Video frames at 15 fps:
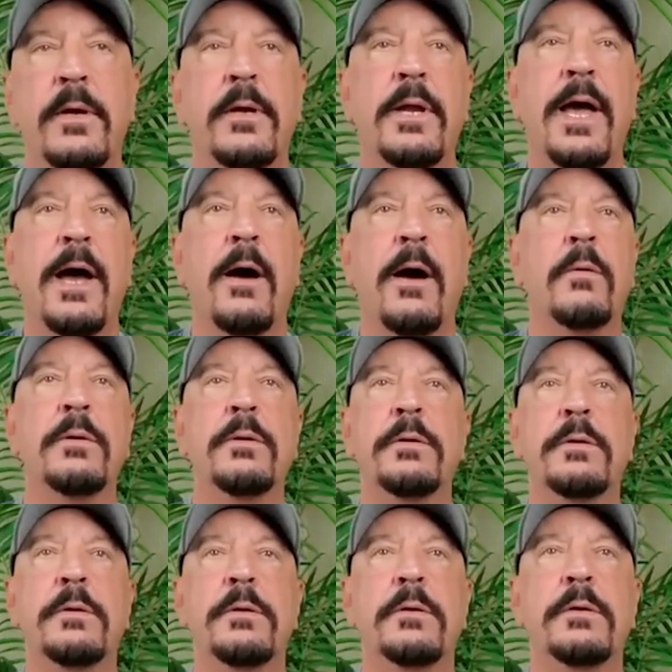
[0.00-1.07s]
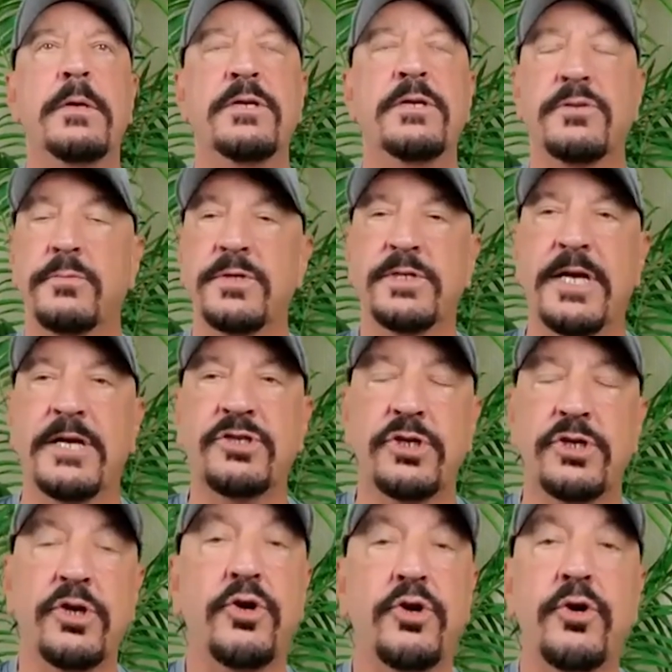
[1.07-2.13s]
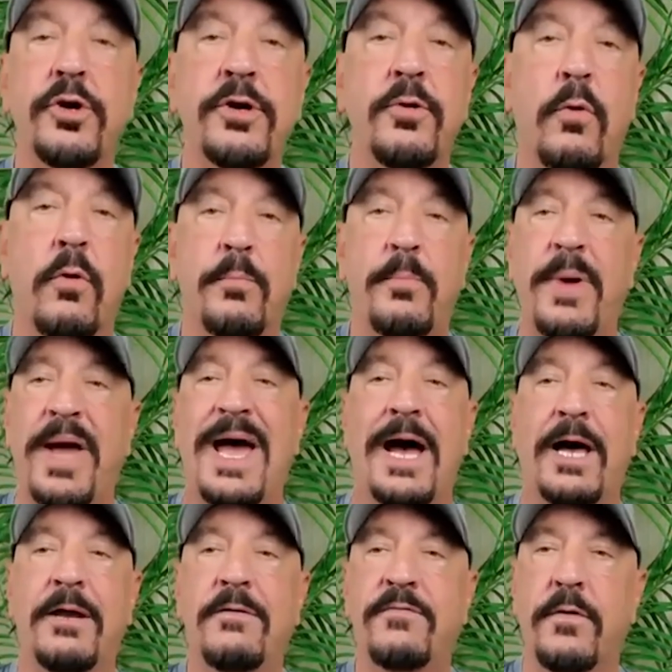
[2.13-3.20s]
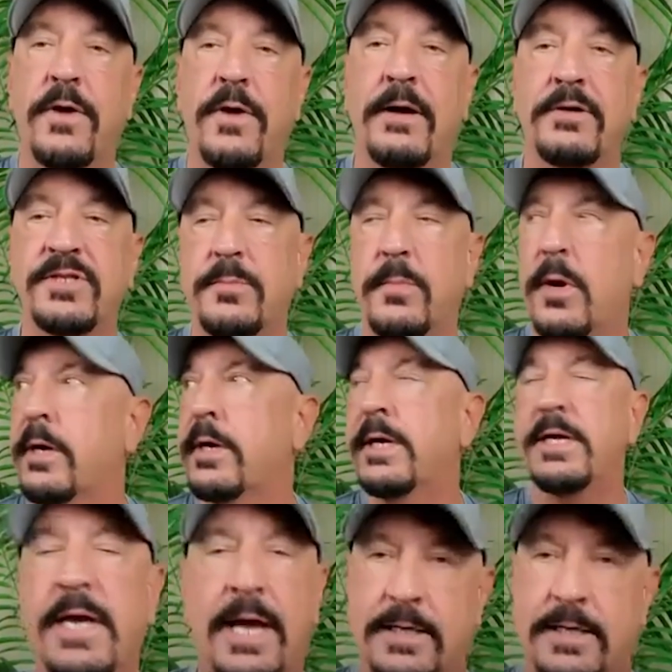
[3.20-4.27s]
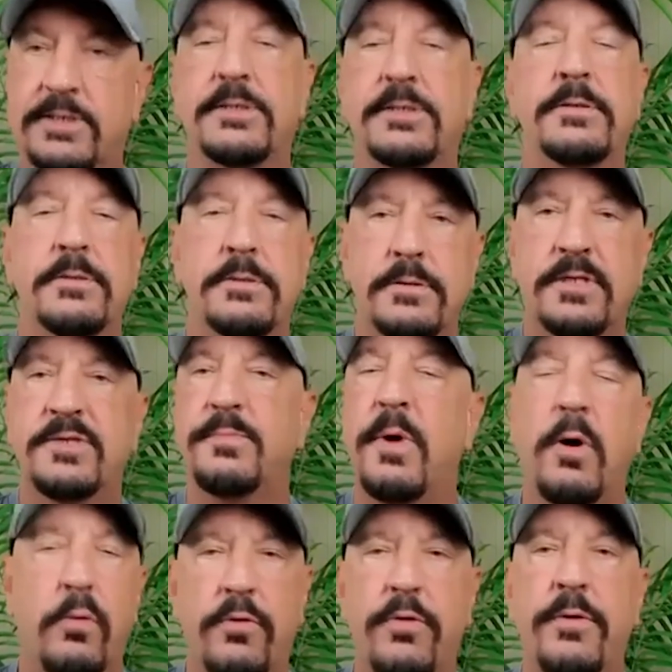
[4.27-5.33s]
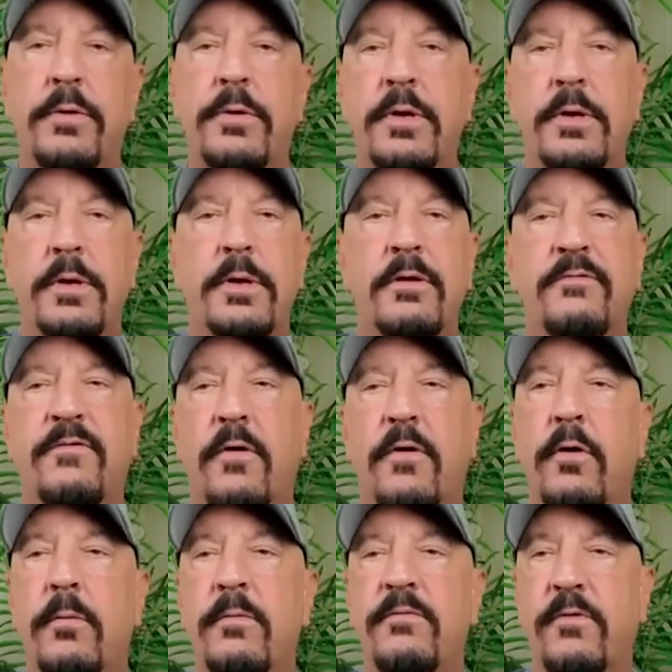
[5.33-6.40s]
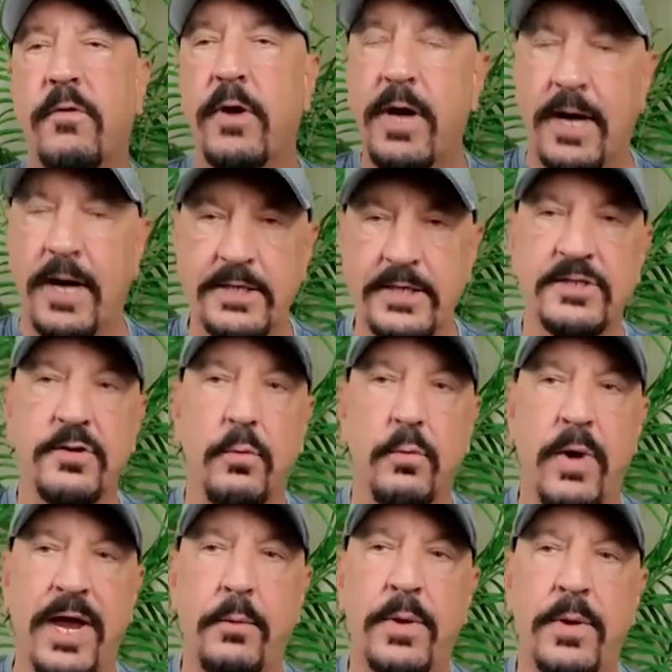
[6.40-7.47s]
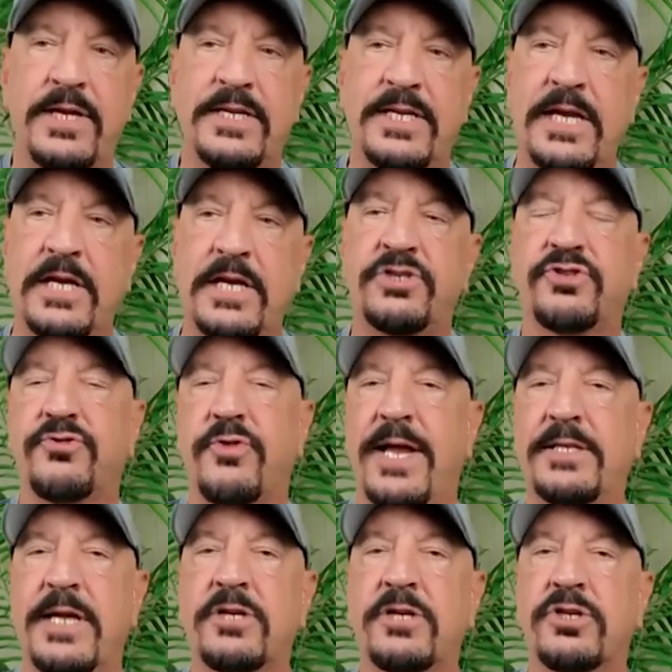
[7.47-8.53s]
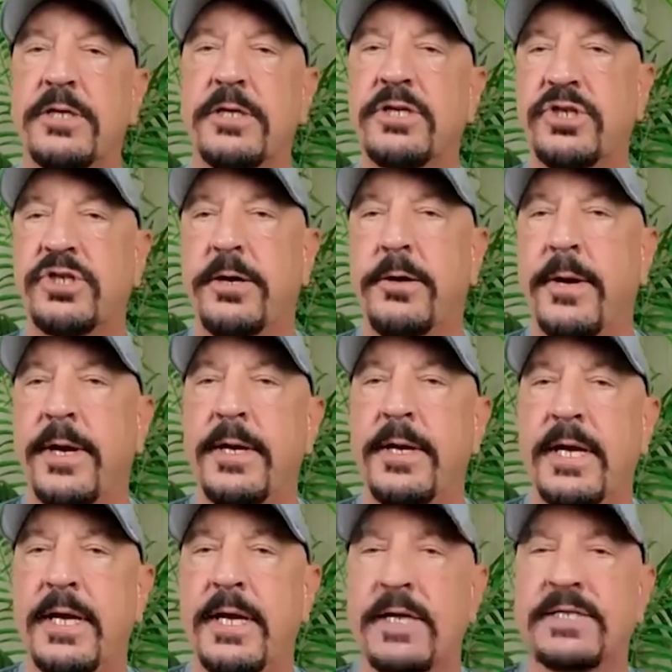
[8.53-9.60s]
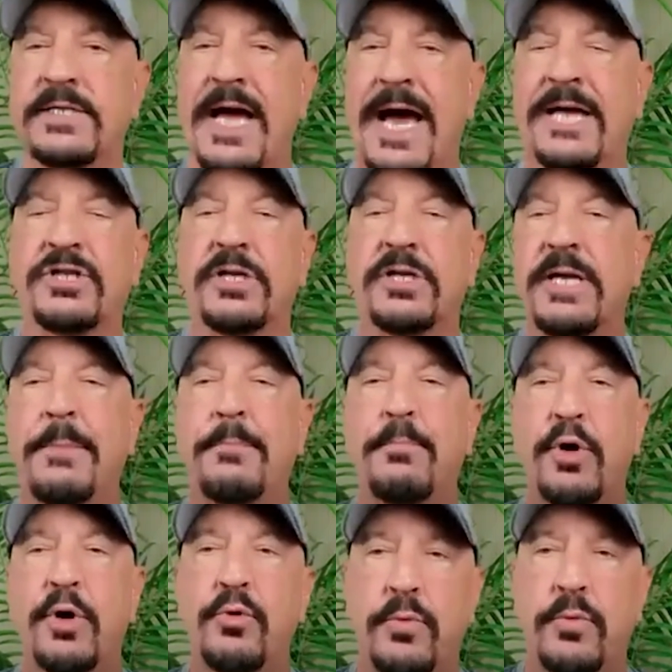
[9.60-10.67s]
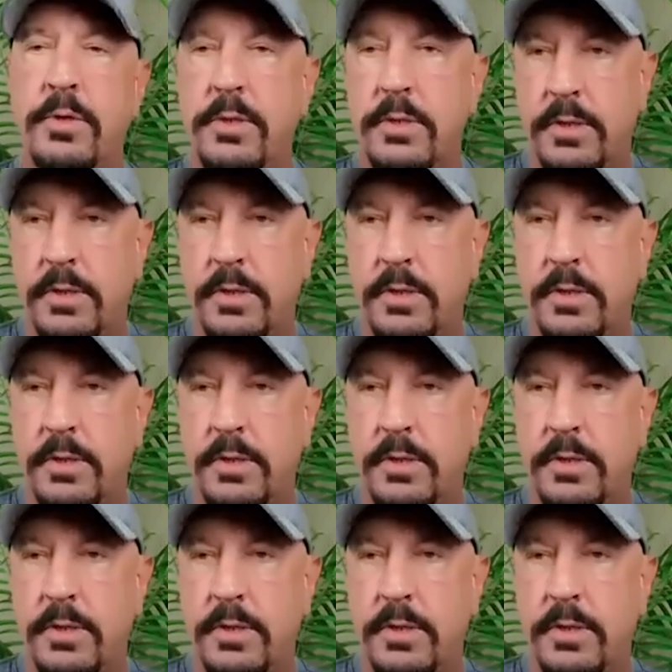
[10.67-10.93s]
Now, is a recession good or bad for housing market? Yes, both. For, for us, the way we teach transactional engineering, it's actually a boon.